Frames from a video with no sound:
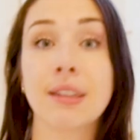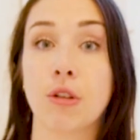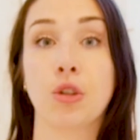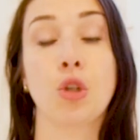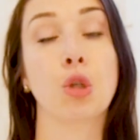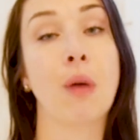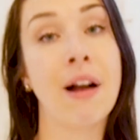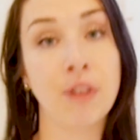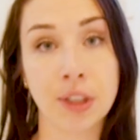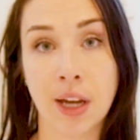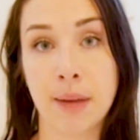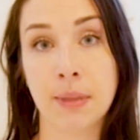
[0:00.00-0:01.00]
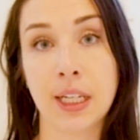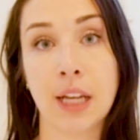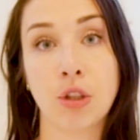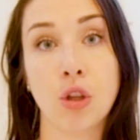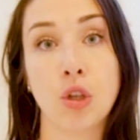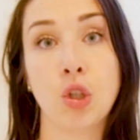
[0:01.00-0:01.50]
There's a travel time to
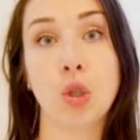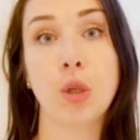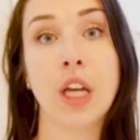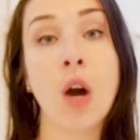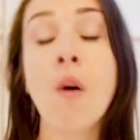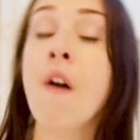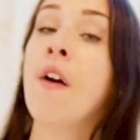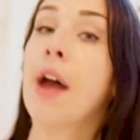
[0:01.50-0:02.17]
get to the studio,